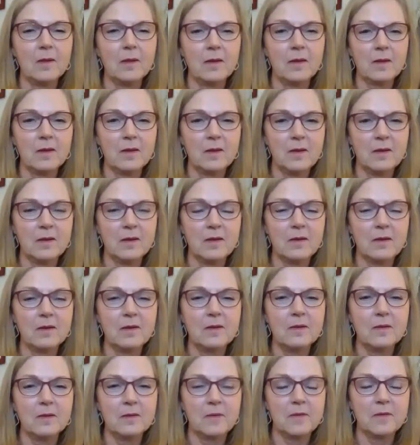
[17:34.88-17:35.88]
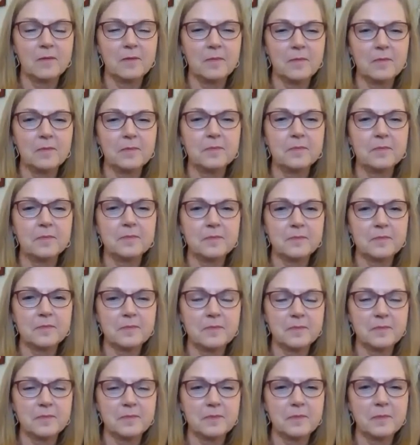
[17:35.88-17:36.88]

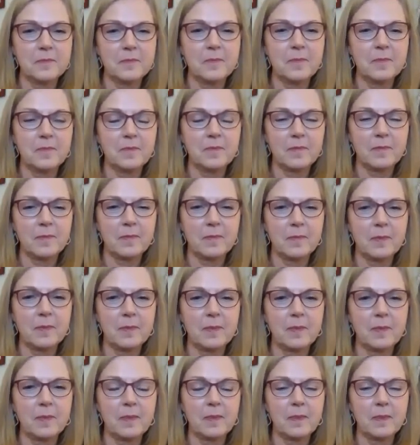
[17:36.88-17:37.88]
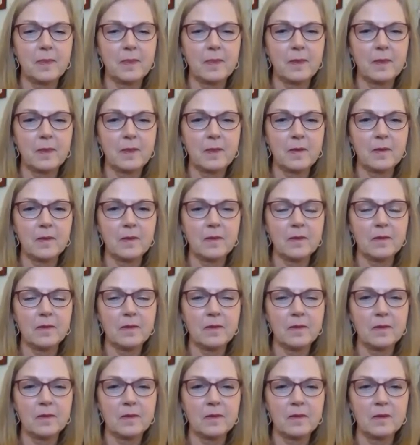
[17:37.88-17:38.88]

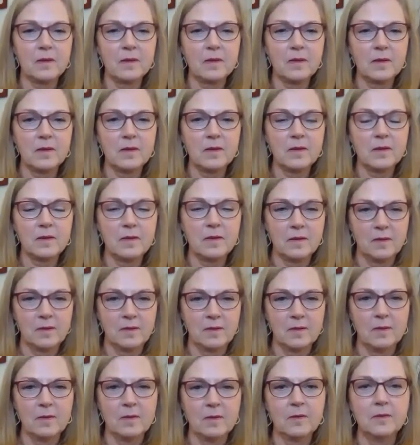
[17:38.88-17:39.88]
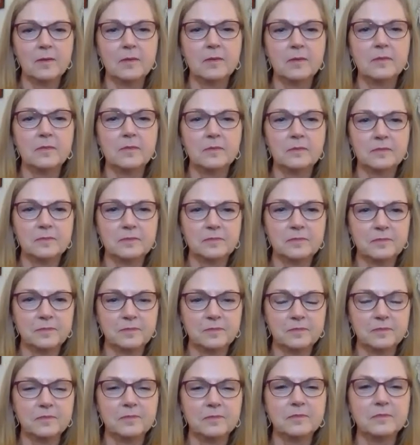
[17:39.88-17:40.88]

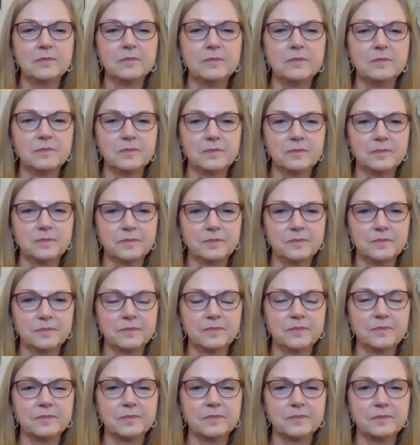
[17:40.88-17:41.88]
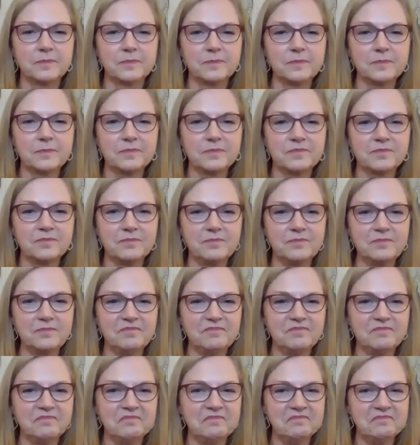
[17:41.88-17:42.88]
[no speech]